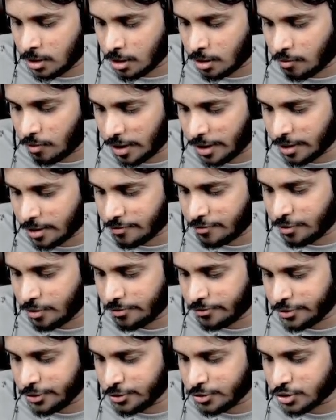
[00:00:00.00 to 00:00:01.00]
Wonderful
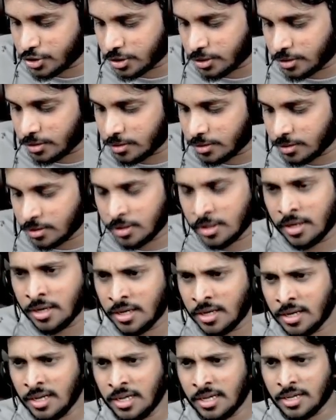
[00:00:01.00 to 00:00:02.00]
future.
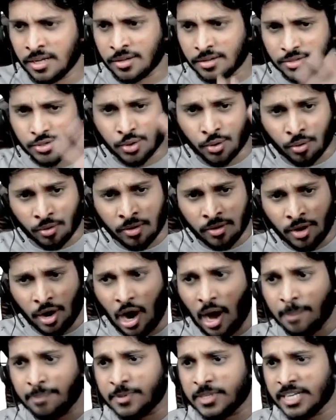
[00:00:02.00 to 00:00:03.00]
So
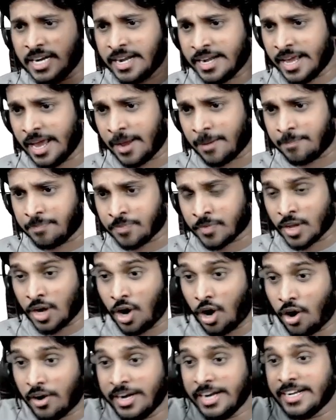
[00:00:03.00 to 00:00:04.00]
option A.
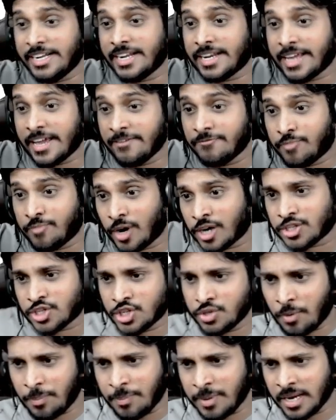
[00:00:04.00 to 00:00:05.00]
Auditor gave
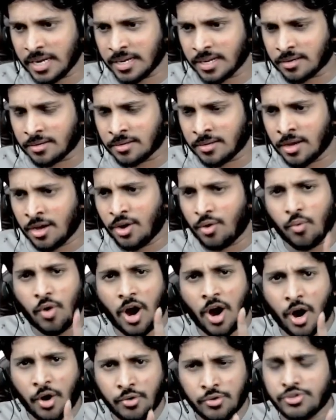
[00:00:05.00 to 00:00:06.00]
positive opinion.
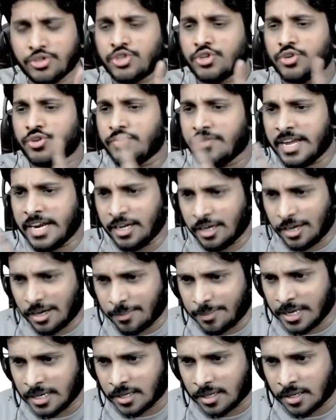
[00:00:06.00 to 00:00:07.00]
How should we
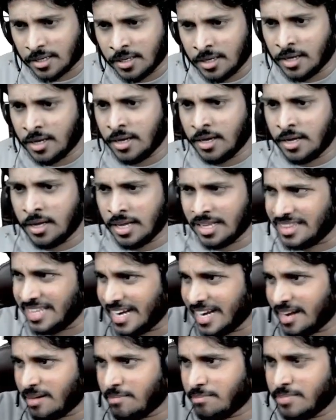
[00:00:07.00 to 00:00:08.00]
interpret? The
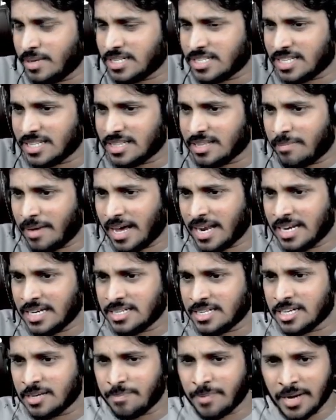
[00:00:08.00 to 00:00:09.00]
numbers in the balance
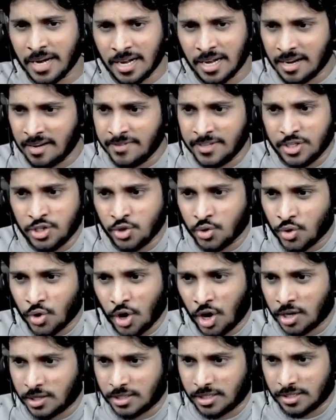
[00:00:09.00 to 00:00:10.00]
sheet P&L which you
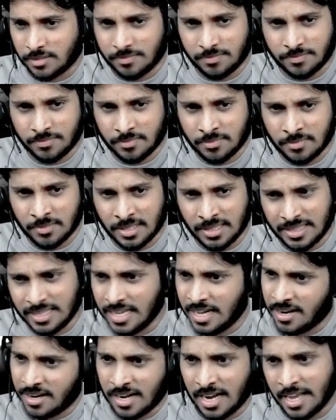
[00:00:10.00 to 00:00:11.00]
got, they are
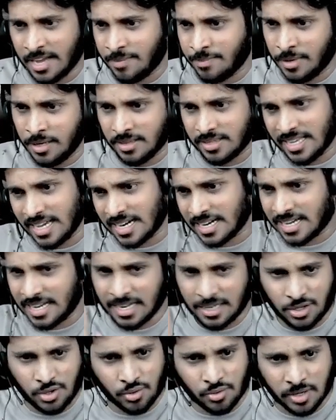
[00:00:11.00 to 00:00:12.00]
reliable. They are
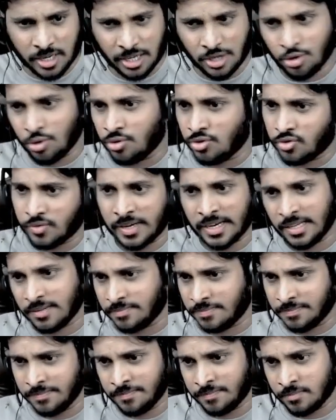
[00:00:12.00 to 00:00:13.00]
correct only. Don't worry.
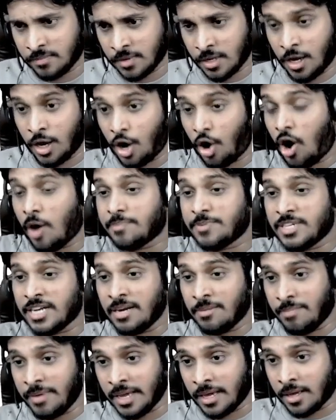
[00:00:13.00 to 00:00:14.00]
Option
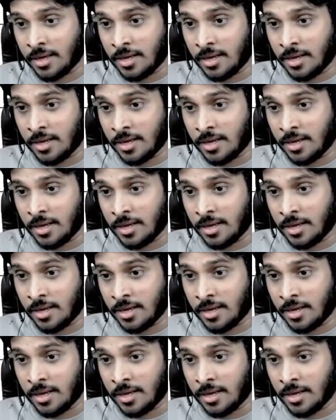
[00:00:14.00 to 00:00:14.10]
B.